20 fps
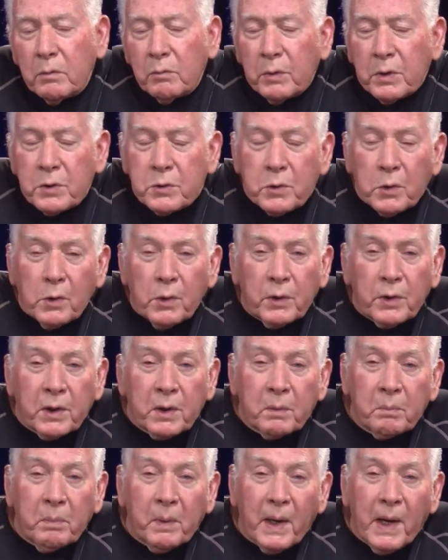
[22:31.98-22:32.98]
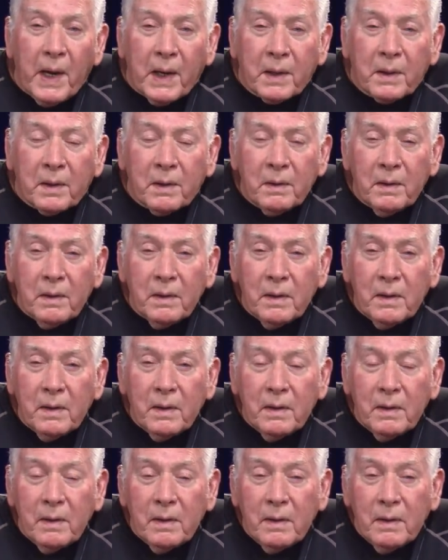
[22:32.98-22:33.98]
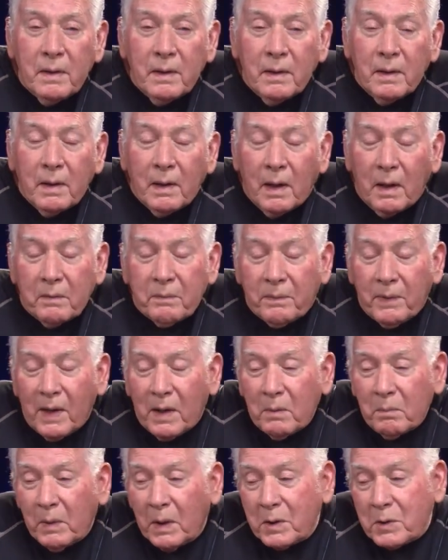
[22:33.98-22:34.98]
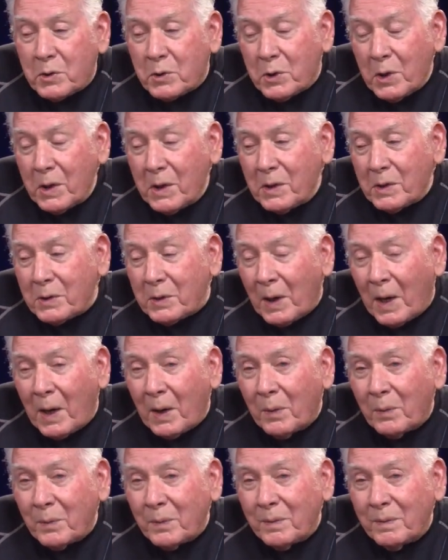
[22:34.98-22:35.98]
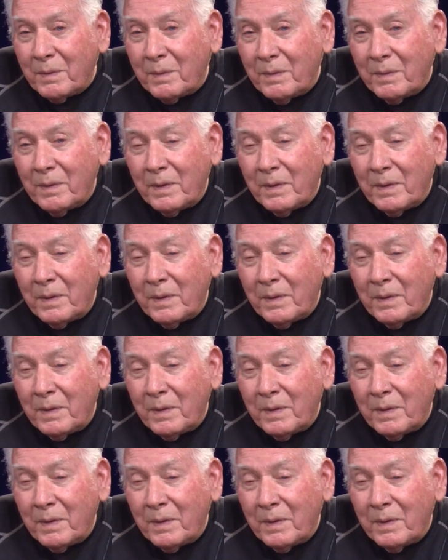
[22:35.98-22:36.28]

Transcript: Returning back, I found my chair down.